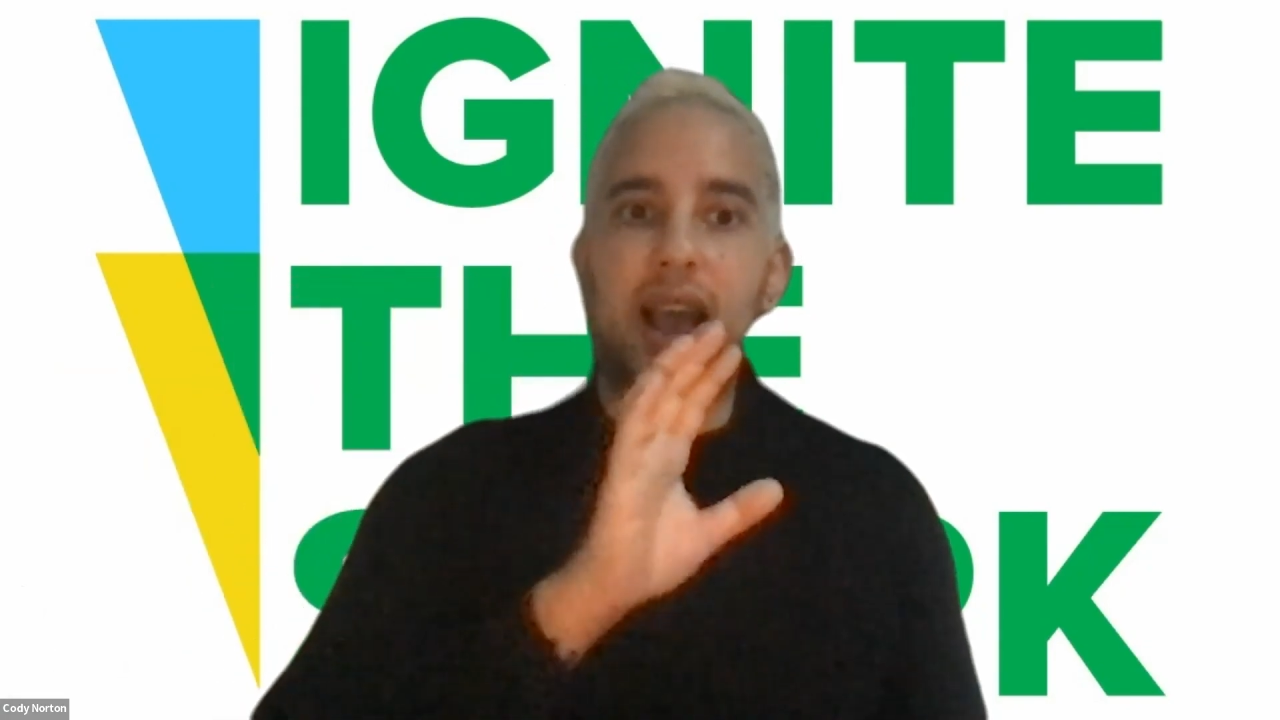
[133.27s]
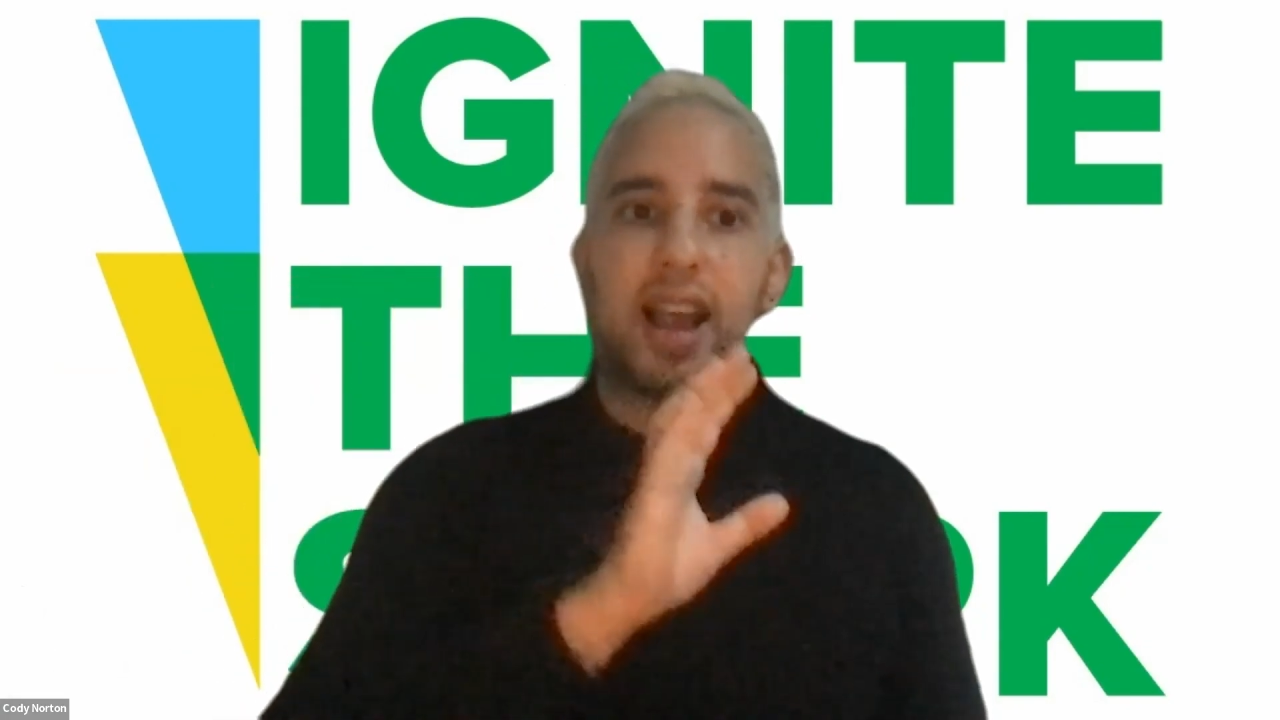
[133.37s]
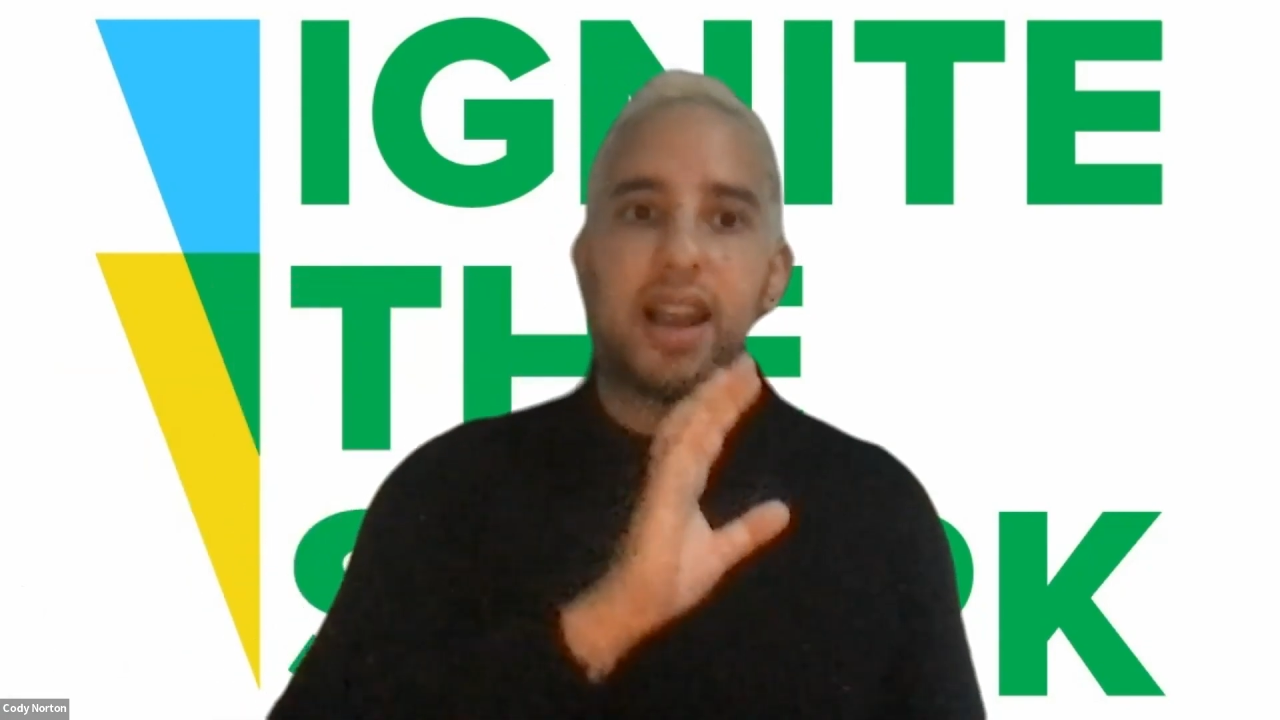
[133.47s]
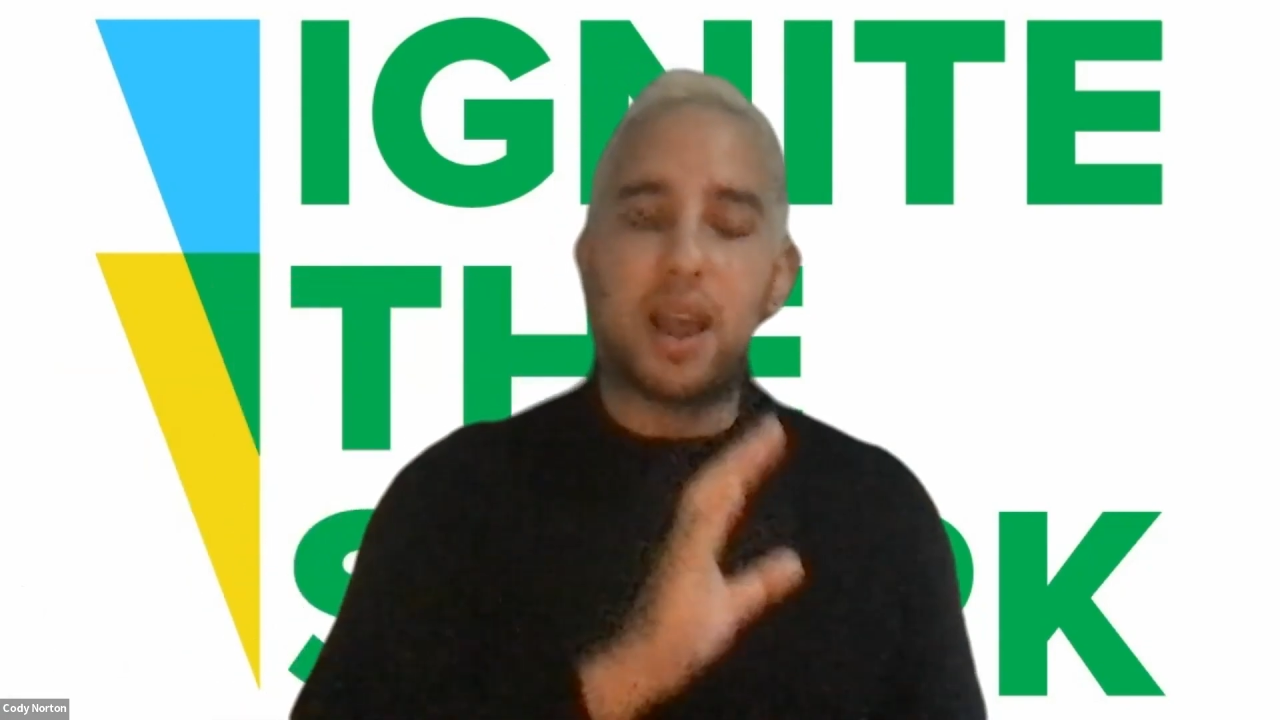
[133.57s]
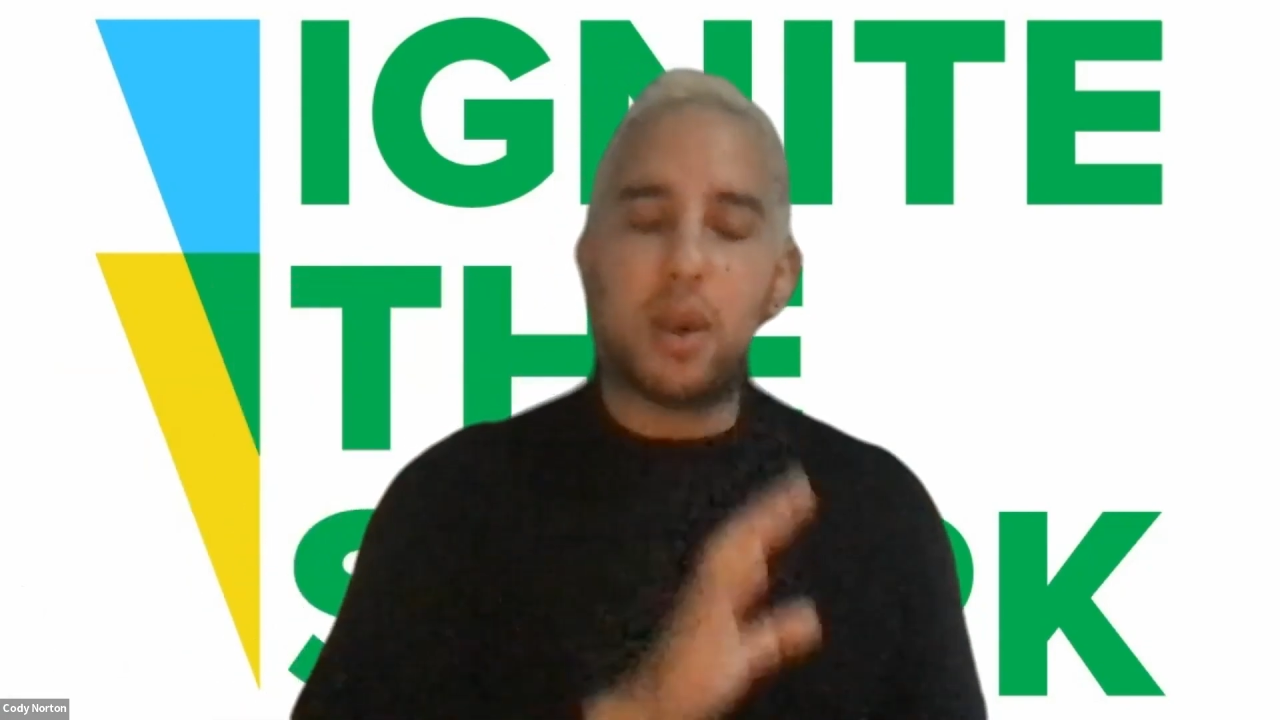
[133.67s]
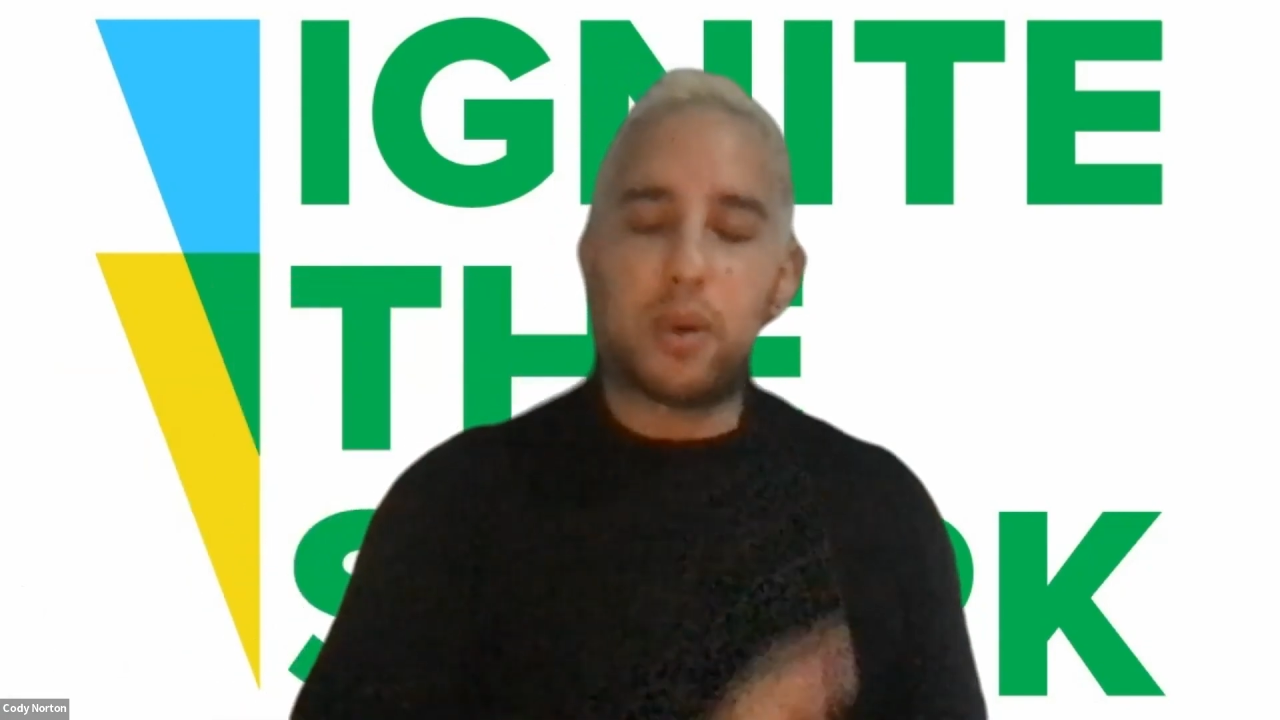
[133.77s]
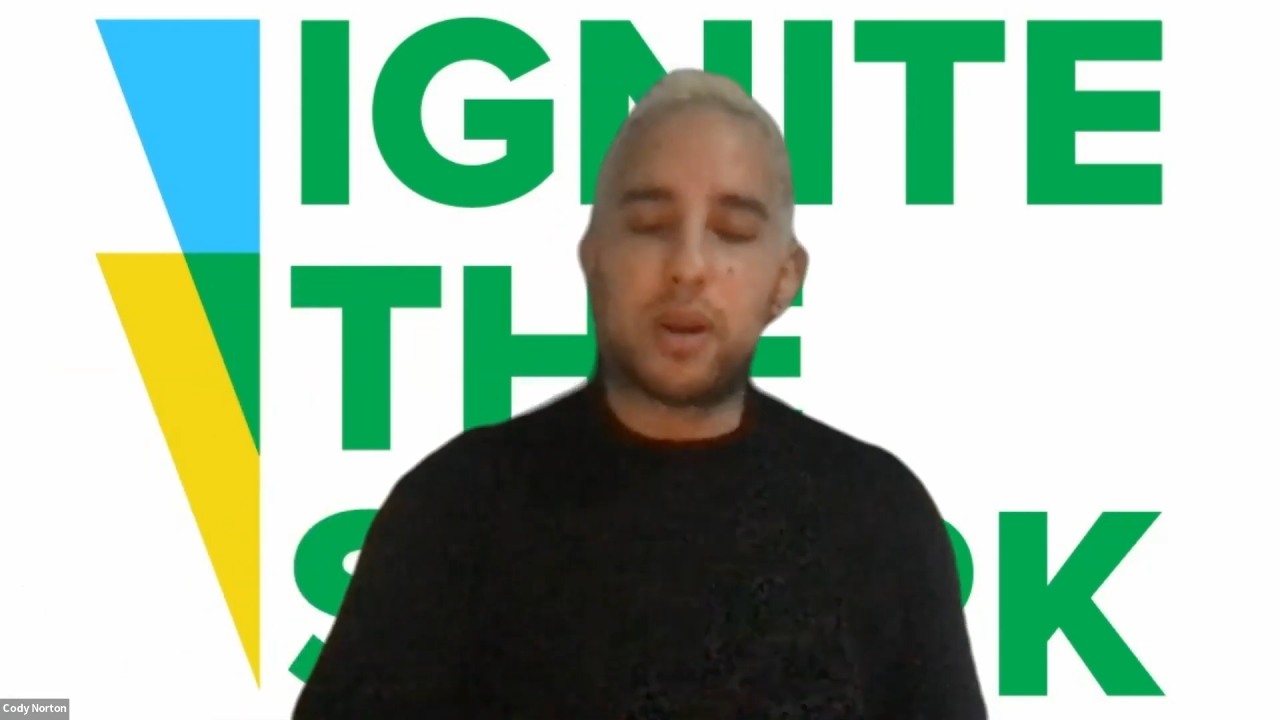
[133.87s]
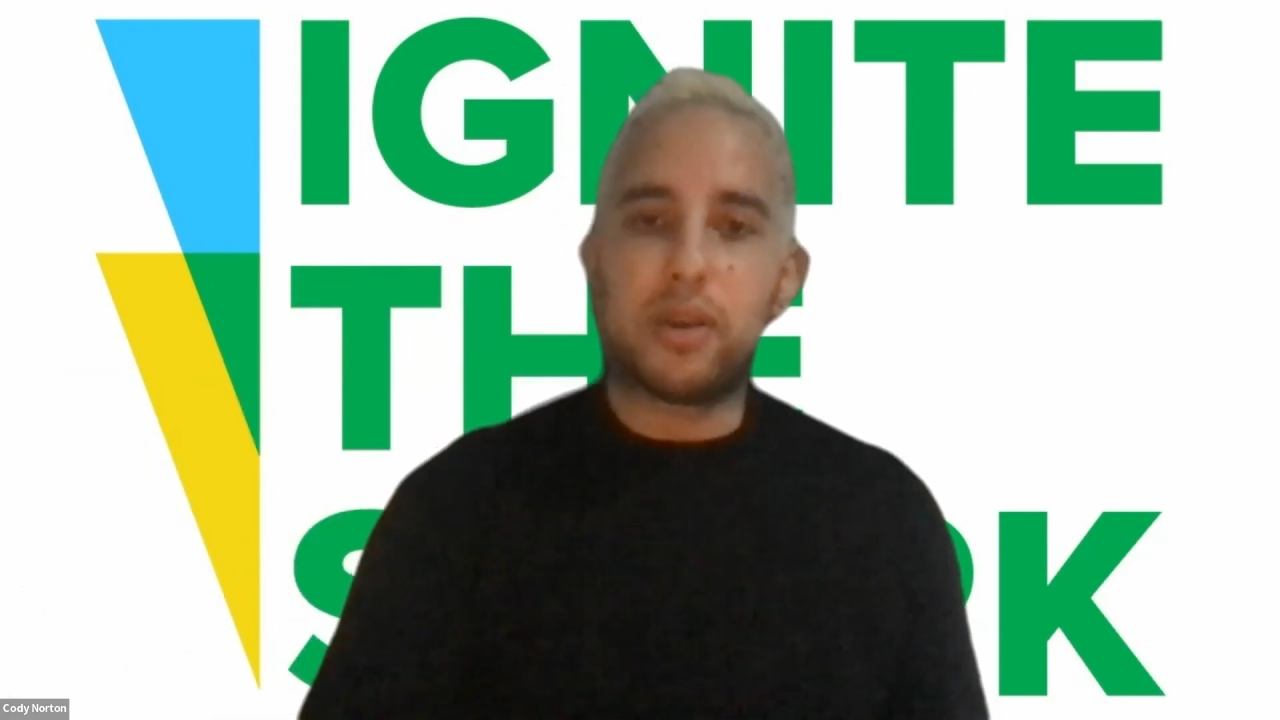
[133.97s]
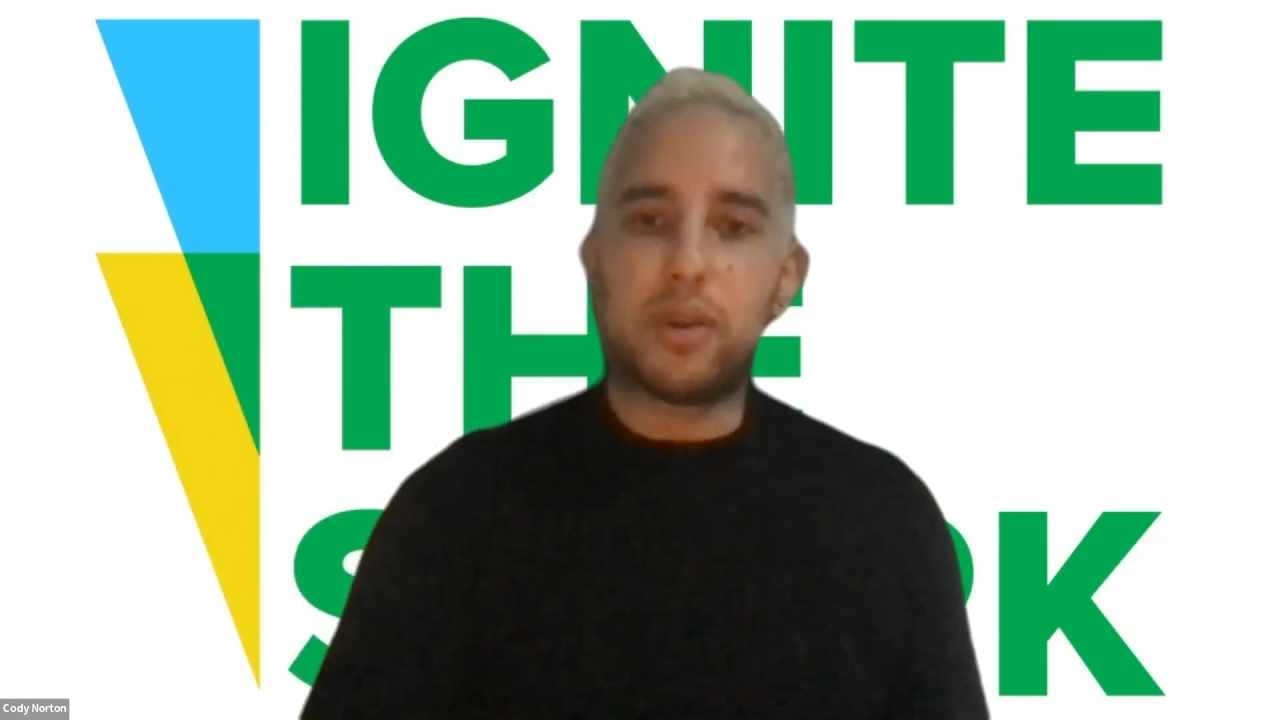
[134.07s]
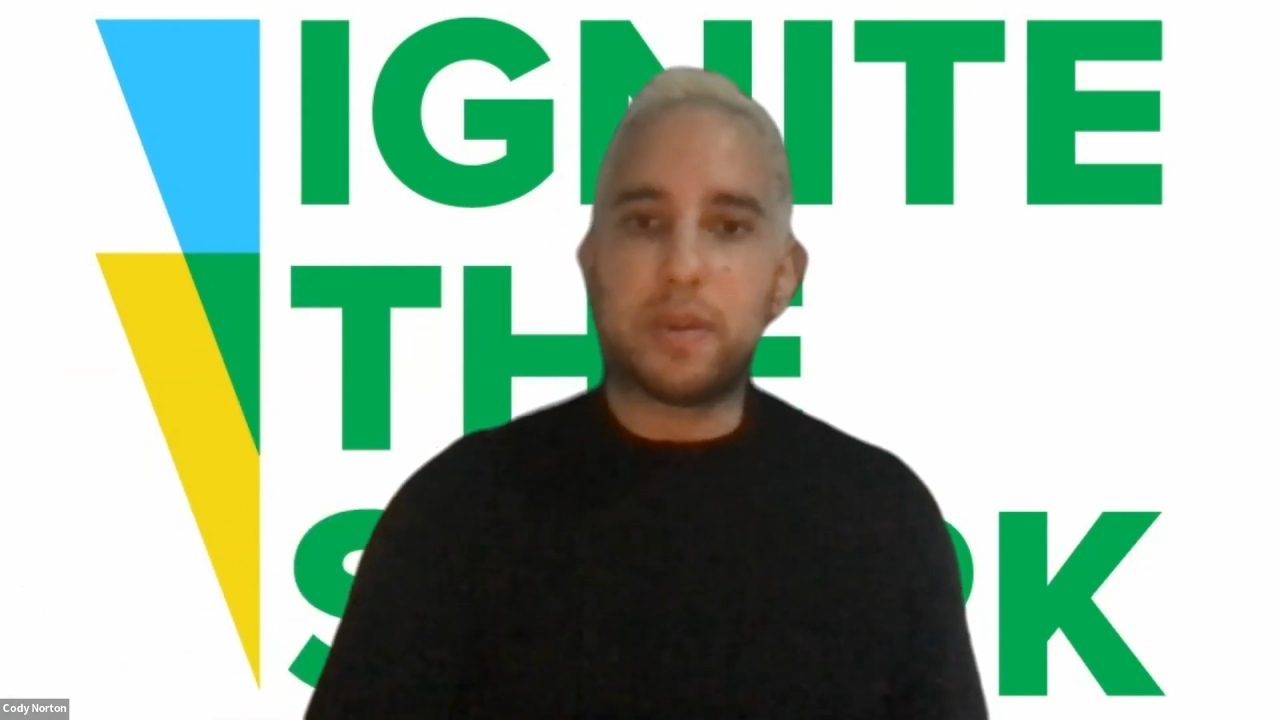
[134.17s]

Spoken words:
and now we're in a new